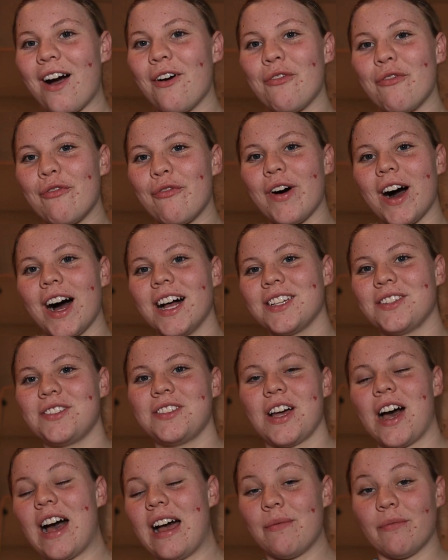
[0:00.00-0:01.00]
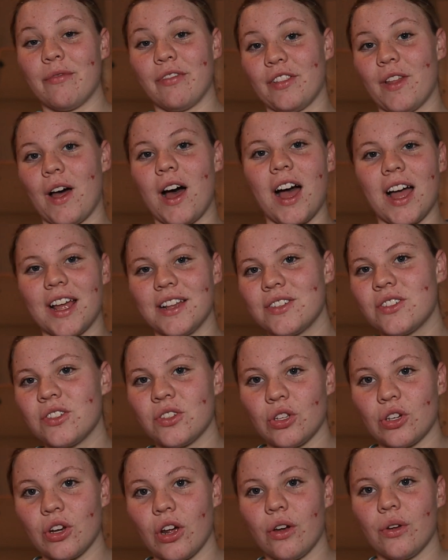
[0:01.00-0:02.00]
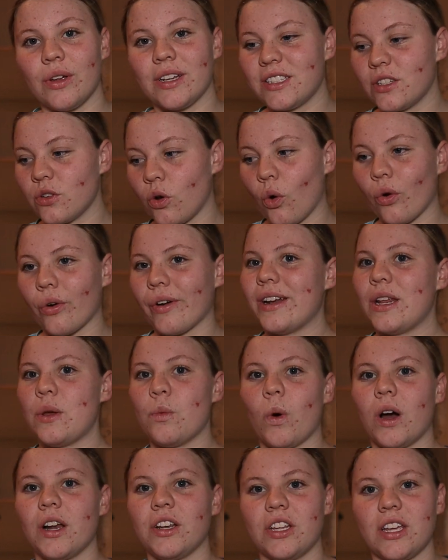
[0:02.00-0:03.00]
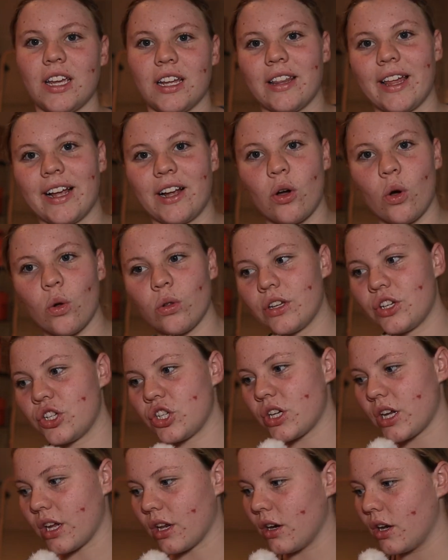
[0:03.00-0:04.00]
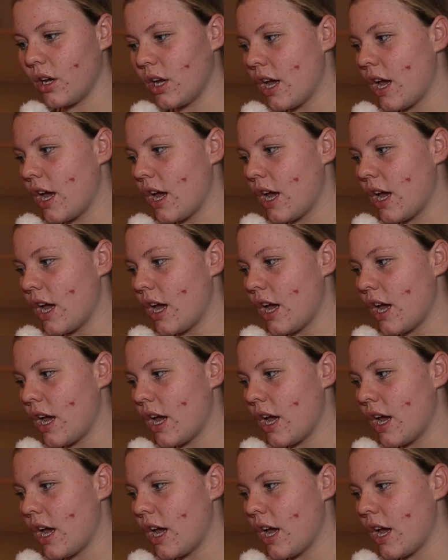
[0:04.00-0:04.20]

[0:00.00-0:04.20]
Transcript: fast time flies. It's already 1 year, like holy shit.